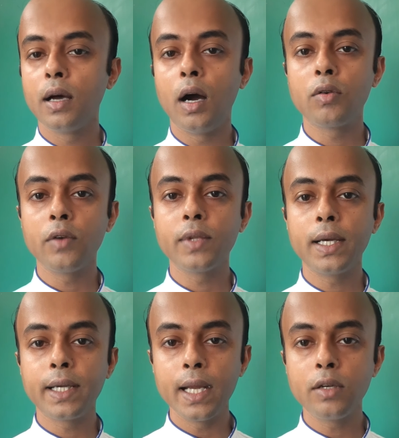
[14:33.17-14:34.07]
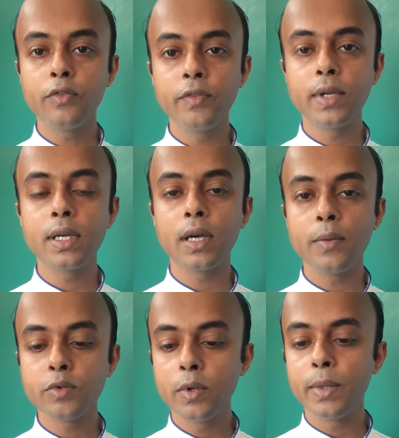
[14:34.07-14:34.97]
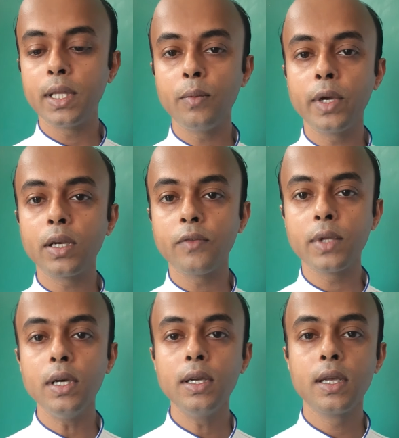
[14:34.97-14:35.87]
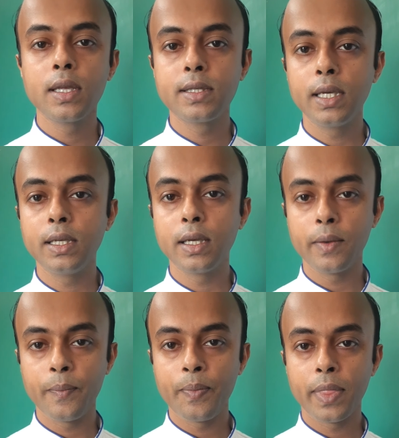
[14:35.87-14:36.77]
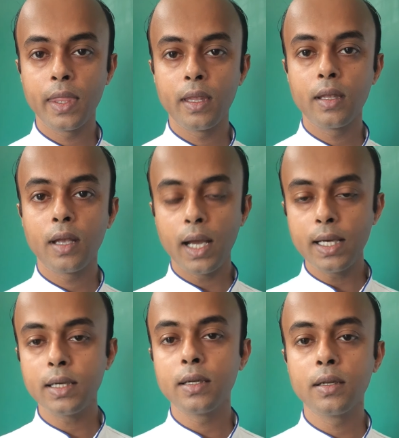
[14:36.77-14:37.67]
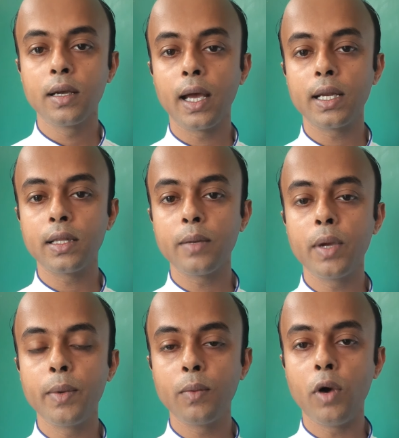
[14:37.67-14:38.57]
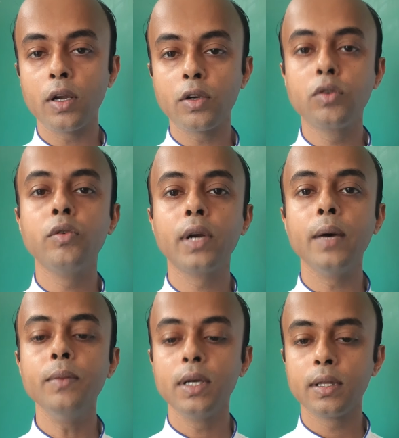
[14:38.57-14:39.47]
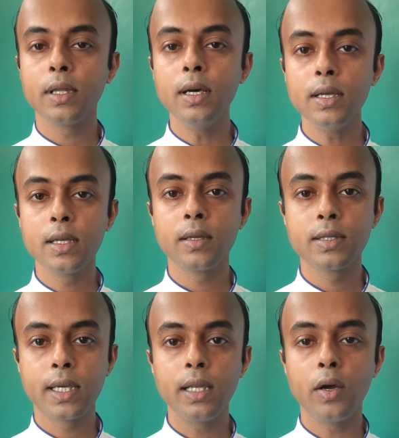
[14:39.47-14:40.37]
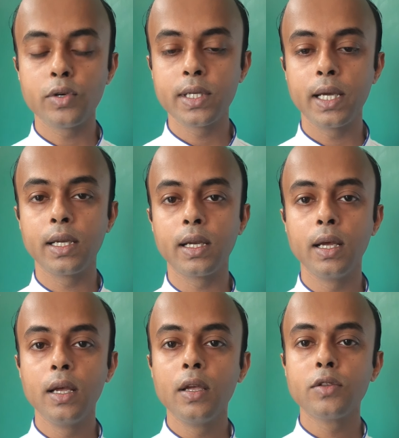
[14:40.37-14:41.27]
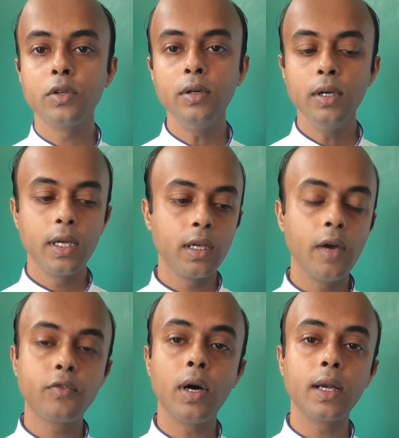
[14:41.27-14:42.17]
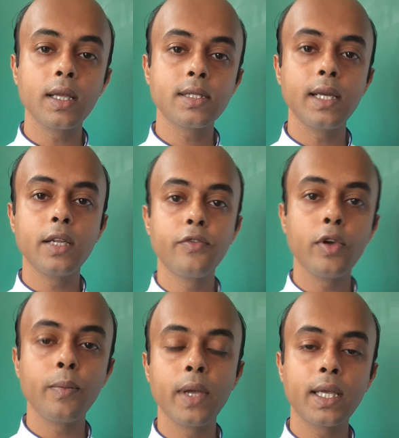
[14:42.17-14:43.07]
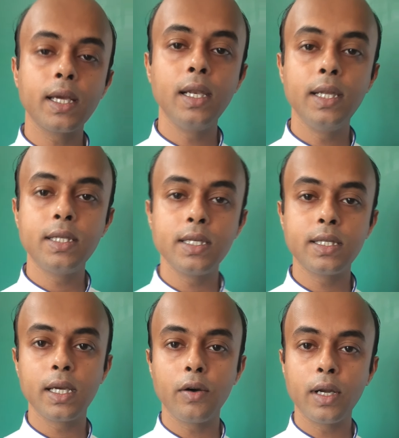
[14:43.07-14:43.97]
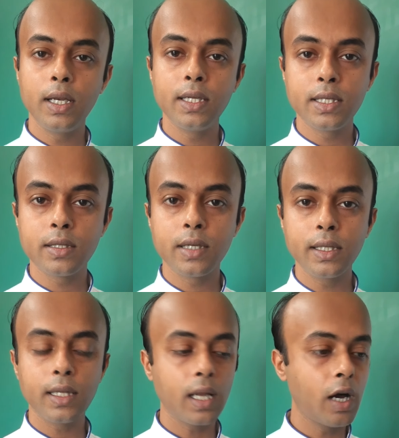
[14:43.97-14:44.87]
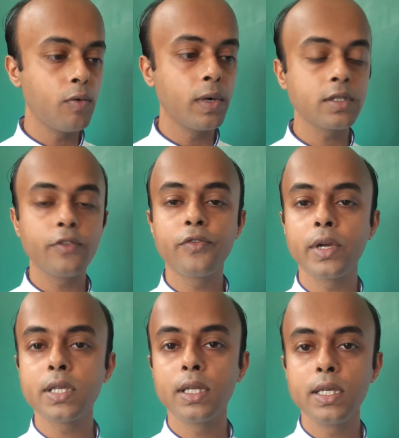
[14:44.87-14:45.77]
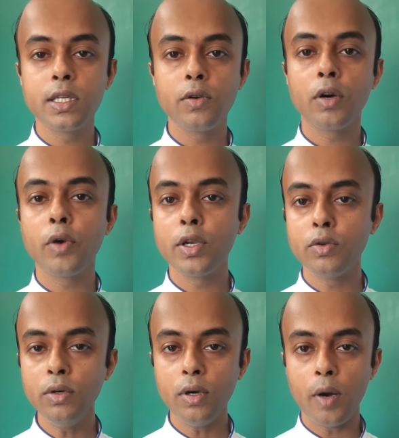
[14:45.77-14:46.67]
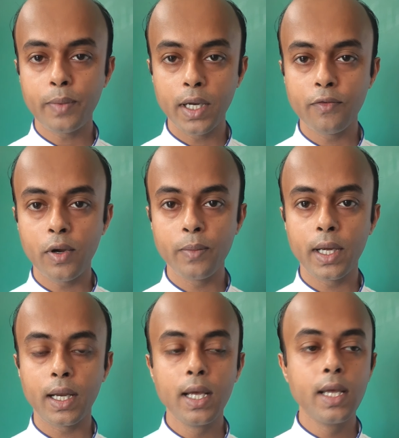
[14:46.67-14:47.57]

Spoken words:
Out of that 10 to 15 grams will be the weight of the seed, and another maybe 1 or 2 gram the skin outside it. So you have to understand, if you are making a lychee shake or a lychee drink, then how much of fresh lychee you are going to obtain from that.